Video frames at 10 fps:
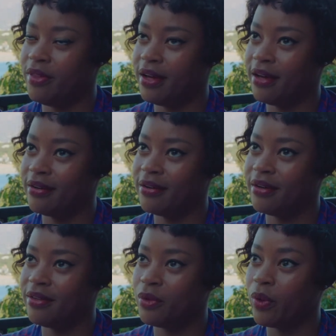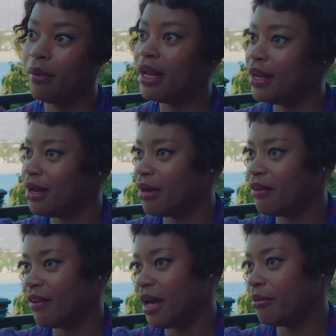the women in
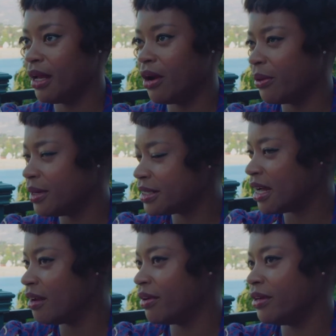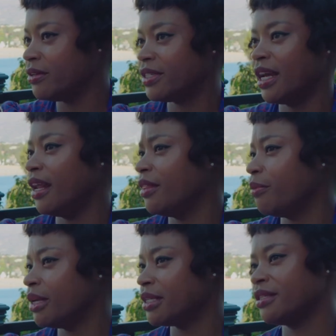my family, always kind of understanding
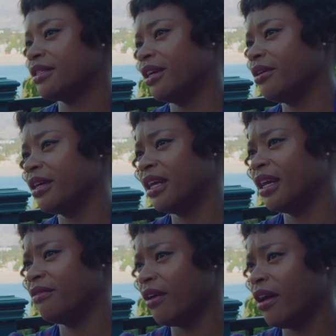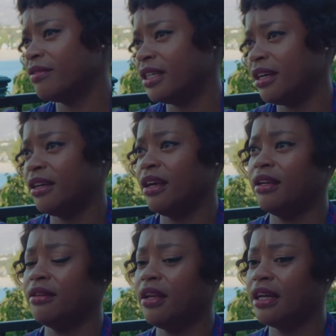the business that you're getting involved in
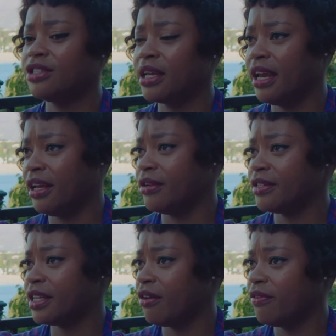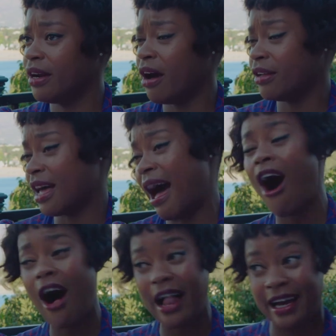and educating yourself on
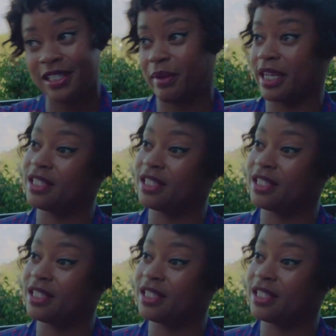all aspects